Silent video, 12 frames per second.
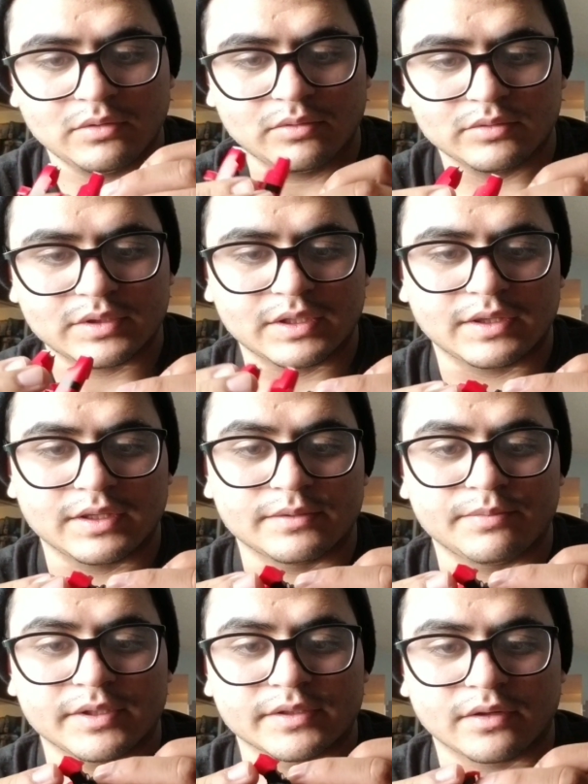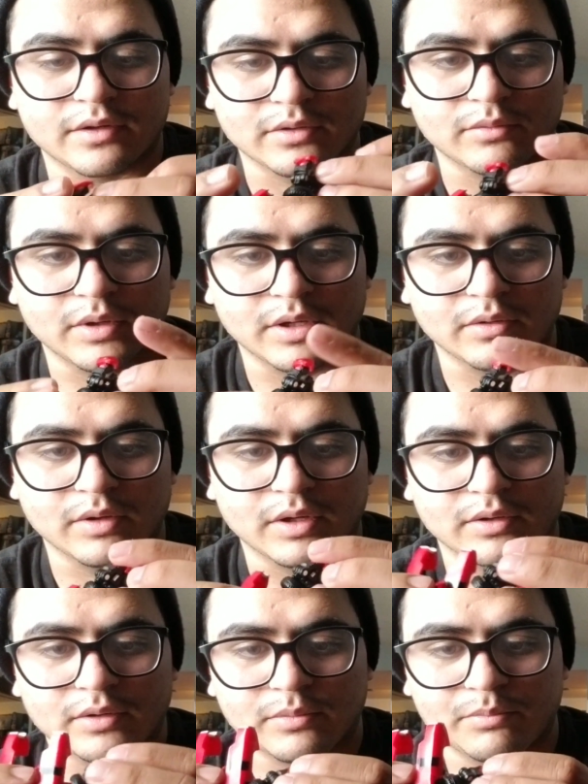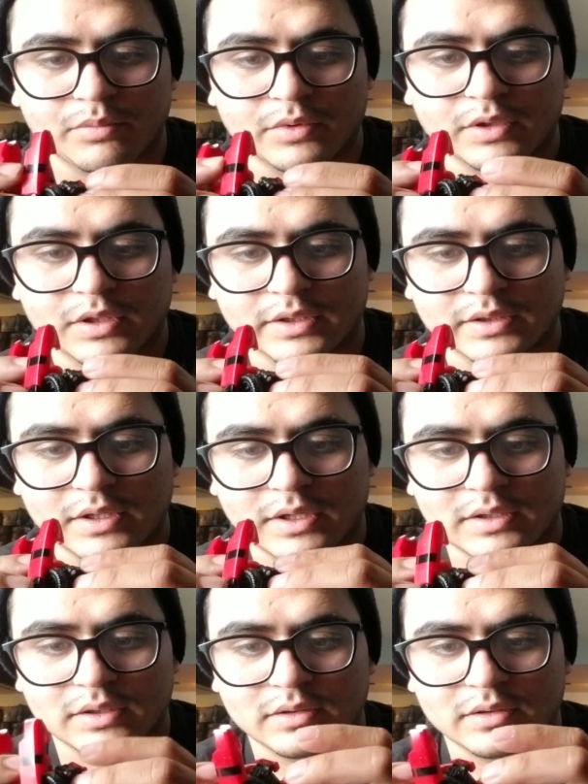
Rotate this piece all the way around. Put it like that.